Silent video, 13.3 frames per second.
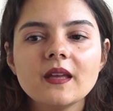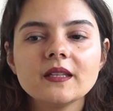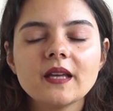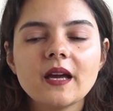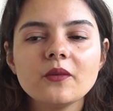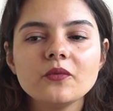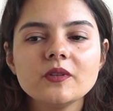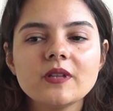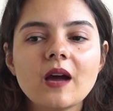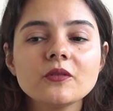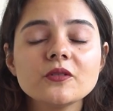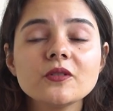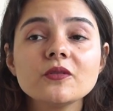And I would
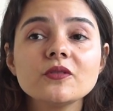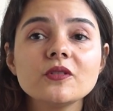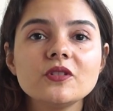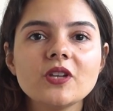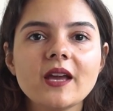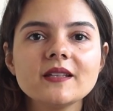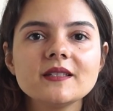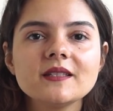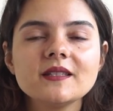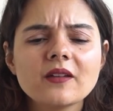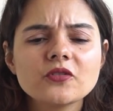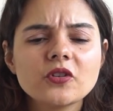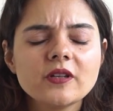also suggest,
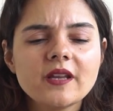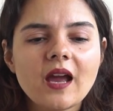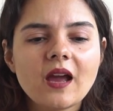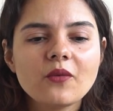actually,